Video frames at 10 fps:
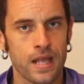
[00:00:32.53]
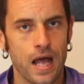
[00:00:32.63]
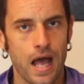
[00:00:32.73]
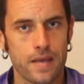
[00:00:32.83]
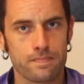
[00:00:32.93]

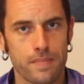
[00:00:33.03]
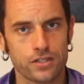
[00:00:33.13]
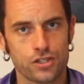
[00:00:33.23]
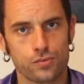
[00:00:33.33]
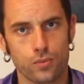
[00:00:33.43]
I
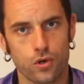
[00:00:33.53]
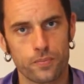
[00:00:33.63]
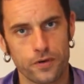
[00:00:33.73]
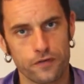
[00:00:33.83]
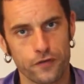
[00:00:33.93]
much more
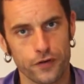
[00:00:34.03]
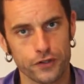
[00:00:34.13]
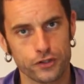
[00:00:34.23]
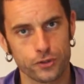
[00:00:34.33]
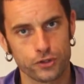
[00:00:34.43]

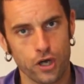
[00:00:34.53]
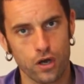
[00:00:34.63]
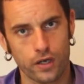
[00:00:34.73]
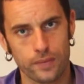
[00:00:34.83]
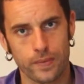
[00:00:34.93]
prefer to
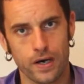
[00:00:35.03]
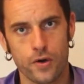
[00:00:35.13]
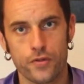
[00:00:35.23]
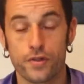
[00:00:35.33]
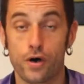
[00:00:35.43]
talk
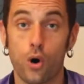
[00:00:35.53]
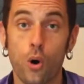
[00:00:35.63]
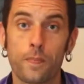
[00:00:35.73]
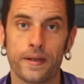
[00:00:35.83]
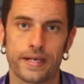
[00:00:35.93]
about
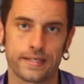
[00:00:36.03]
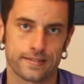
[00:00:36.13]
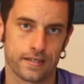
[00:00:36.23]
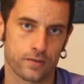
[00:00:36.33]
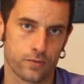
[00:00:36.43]

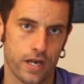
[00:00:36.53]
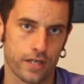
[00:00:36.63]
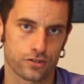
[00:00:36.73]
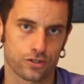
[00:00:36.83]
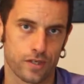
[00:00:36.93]
openness in
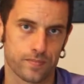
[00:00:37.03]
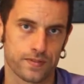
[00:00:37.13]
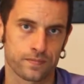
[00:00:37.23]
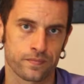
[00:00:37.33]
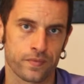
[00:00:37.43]

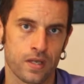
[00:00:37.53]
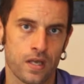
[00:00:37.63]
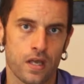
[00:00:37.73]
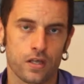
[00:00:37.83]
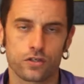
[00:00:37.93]
relationships.
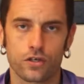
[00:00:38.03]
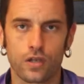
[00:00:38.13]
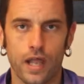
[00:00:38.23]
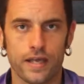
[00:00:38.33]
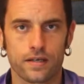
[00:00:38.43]
You know,
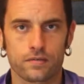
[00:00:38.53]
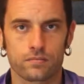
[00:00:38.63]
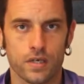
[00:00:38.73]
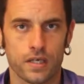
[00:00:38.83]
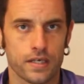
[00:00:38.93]
like
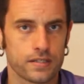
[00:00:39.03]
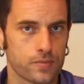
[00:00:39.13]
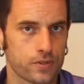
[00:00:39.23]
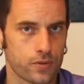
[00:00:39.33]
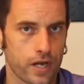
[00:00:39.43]
in an
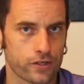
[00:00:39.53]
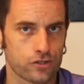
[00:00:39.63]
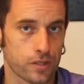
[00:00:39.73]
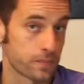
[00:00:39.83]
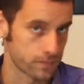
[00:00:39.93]
intimate
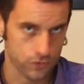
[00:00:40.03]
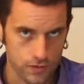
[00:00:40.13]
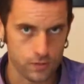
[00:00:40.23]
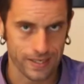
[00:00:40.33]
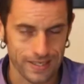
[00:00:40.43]
relationship,
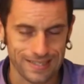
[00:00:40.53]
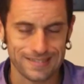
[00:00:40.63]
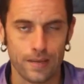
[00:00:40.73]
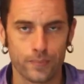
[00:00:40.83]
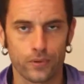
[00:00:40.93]
just to make an
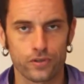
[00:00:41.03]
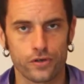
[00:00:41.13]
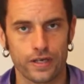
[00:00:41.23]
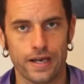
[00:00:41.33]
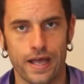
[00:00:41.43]
example, you
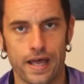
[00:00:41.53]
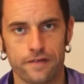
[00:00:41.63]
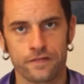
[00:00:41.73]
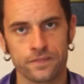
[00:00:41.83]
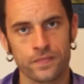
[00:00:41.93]
can
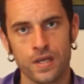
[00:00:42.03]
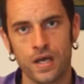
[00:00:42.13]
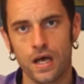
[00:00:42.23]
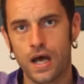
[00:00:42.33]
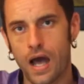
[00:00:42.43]
have
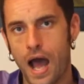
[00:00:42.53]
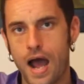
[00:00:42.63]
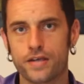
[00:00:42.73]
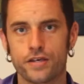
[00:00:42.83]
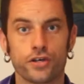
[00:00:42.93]
a
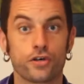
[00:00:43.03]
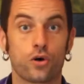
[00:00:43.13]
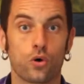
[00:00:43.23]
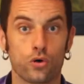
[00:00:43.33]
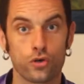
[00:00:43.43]
higher
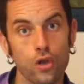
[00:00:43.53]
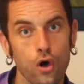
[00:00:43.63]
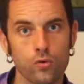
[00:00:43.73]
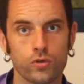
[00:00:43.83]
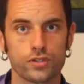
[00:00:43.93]
or
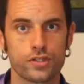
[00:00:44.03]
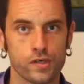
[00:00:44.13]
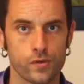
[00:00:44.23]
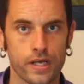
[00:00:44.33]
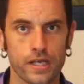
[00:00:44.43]
lower
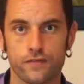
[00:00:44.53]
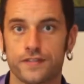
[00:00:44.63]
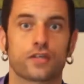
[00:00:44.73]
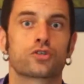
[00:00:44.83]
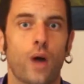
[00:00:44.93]
degree of
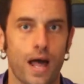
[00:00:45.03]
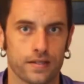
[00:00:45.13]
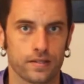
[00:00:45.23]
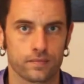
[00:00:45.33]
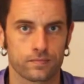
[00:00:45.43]

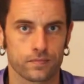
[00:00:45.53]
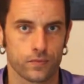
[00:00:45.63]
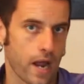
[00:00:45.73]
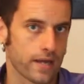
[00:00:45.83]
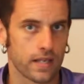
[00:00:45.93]
sexuality,
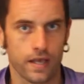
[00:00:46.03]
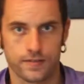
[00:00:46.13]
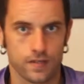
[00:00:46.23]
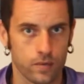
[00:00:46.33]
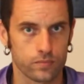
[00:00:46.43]
right? Like
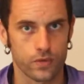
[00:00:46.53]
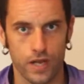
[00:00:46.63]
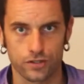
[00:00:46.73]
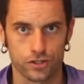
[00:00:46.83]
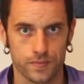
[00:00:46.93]
some
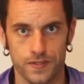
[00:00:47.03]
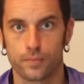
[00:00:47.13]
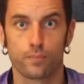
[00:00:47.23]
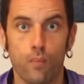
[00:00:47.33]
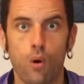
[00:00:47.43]
relationships are
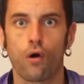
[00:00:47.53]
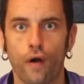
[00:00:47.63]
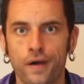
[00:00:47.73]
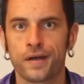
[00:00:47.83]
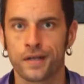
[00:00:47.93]

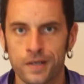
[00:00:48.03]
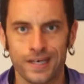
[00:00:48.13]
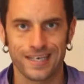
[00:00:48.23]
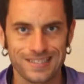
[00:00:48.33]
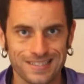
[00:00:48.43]
more
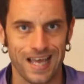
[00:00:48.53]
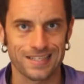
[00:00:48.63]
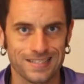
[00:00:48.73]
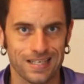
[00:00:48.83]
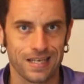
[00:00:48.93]

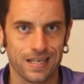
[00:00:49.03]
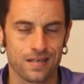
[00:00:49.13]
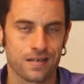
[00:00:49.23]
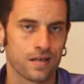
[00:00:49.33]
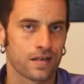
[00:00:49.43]

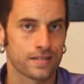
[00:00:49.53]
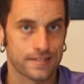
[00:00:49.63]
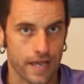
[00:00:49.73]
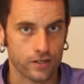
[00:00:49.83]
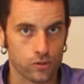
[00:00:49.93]
intensely
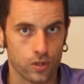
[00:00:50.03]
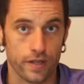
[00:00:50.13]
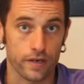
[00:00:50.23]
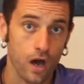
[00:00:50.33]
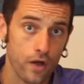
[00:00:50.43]
sexual
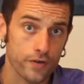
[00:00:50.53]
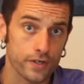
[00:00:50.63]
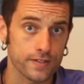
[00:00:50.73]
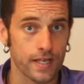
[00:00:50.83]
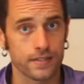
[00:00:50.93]
than
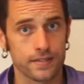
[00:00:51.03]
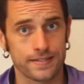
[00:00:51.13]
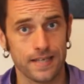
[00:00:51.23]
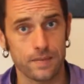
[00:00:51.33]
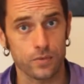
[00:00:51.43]
others, and the
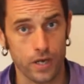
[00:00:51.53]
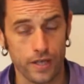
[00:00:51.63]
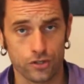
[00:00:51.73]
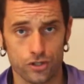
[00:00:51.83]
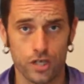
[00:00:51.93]
same
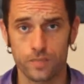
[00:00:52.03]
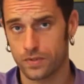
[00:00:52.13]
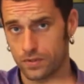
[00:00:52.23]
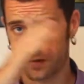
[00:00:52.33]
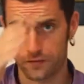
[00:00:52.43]
relationship
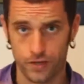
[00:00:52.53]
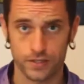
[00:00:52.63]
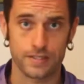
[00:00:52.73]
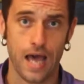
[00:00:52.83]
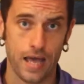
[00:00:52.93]
in
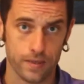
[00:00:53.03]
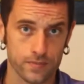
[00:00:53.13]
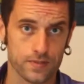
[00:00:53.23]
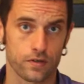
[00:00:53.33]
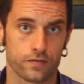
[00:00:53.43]
different
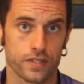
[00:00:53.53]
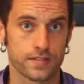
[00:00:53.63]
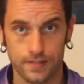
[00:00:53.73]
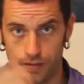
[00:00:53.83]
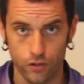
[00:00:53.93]
times of
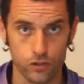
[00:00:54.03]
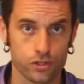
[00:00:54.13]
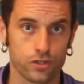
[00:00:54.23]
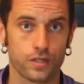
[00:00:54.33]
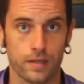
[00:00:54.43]
its
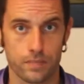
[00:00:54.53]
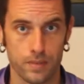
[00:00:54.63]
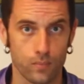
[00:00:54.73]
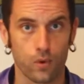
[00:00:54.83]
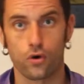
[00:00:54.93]
evolution can be
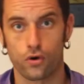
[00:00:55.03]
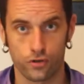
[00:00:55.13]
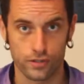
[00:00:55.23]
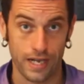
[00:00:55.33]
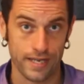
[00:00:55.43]
more
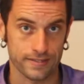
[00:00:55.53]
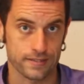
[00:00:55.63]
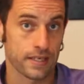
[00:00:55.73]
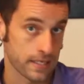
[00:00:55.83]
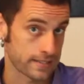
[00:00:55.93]
or
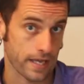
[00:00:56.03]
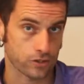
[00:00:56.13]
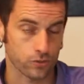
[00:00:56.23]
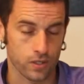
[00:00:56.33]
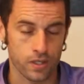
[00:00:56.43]
less
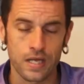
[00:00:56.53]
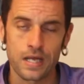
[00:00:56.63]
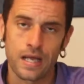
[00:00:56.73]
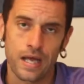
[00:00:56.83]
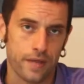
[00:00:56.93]
sexual.
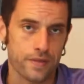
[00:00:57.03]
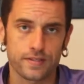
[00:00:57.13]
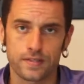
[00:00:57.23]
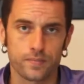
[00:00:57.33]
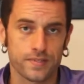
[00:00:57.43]
I think
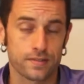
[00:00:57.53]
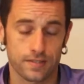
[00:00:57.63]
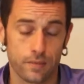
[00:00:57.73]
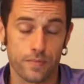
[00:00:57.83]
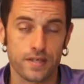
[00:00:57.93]

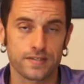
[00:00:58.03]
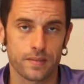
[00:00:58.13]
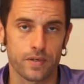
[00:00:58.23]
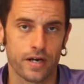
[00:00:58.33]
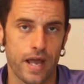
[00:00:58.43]
something
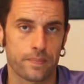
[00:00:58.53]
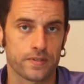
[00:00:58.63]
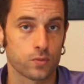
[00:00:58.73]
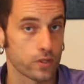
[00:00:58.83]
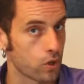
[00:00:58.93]
similar
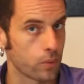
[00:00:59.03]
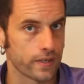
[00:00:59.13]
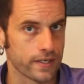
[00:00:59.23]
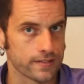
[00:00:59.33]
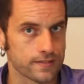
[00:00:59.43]
happens with
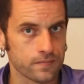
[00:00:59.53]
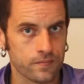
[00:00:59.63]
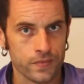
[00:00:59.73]
openness.